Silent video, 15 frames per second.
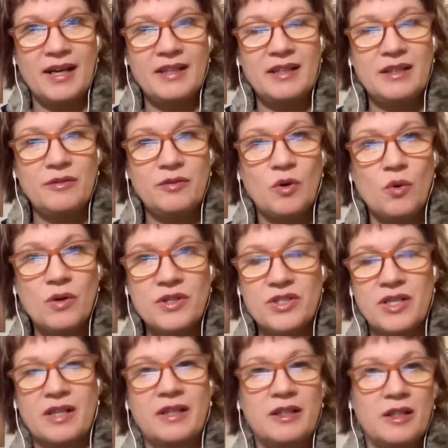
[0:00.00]
And then, of
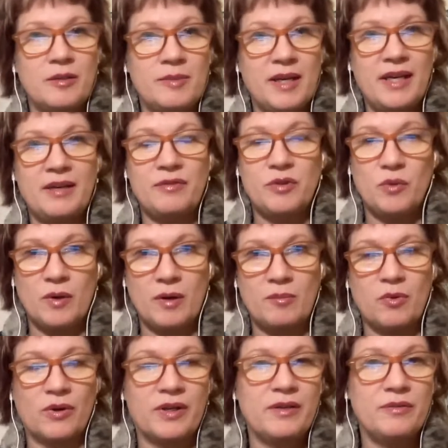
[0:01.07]
course, telling them, hey, if you
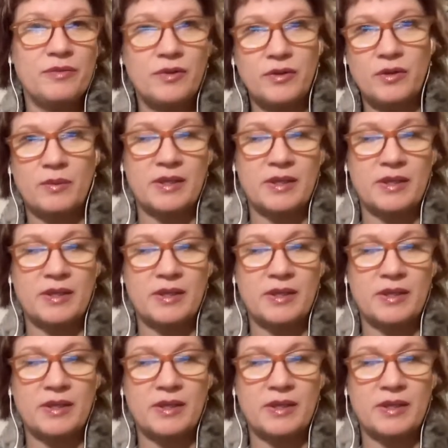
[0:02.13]
want more info,